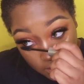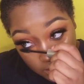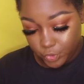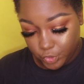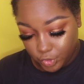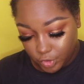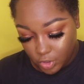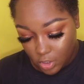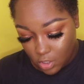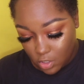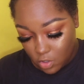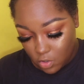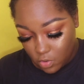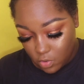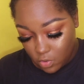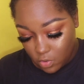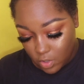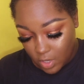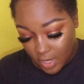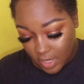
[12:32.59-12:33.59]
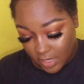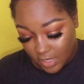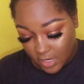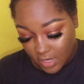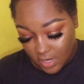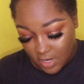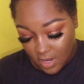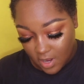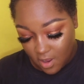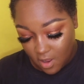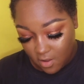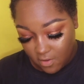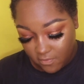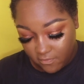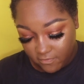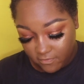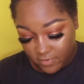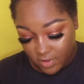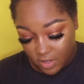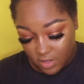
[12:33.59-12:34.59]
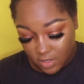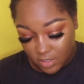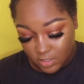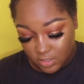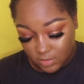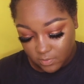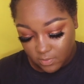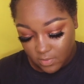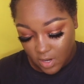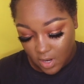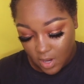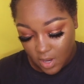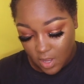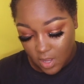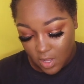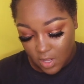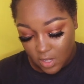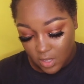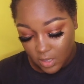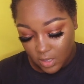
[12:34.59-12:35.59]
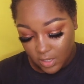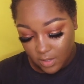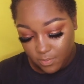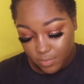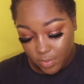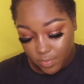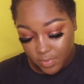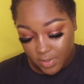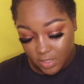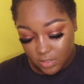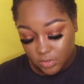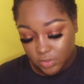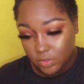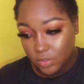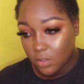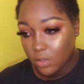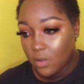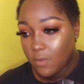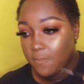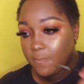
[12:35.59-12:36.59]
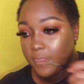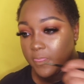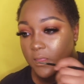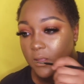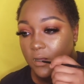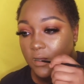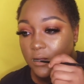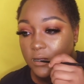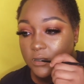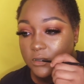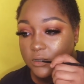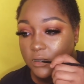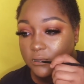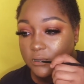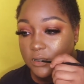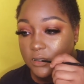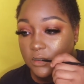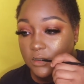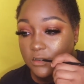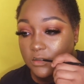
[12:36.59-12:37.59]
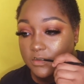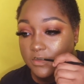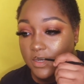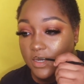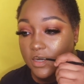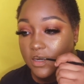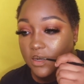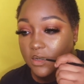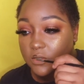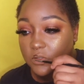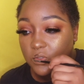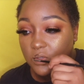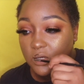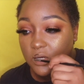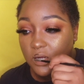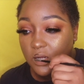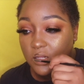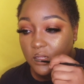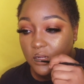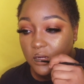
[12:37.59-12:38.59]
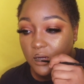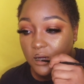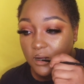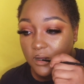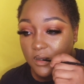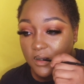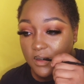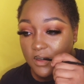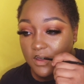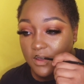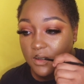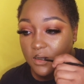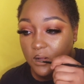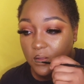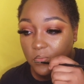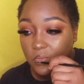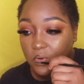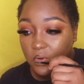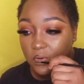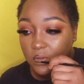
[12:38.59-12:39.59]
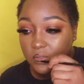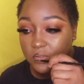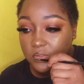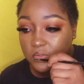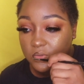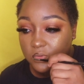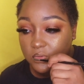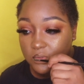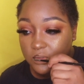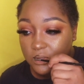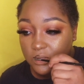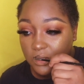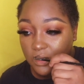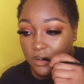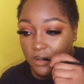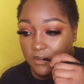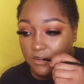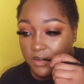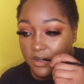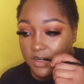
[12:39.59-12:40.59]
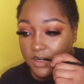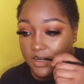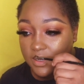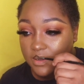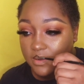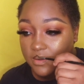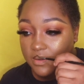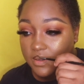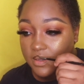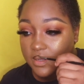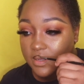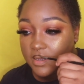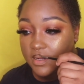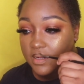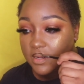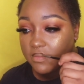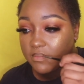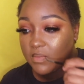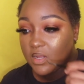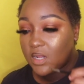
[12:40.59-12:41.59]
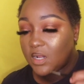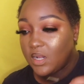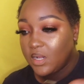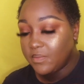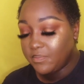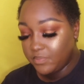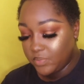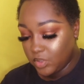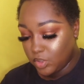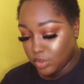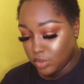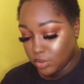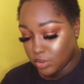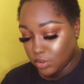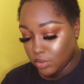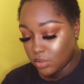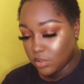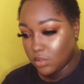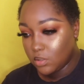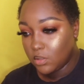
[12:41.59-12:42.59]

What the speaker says: So I cannot find my lip pencil. So I'm just gonna use my contour color and I'm going to start by outlining my lips.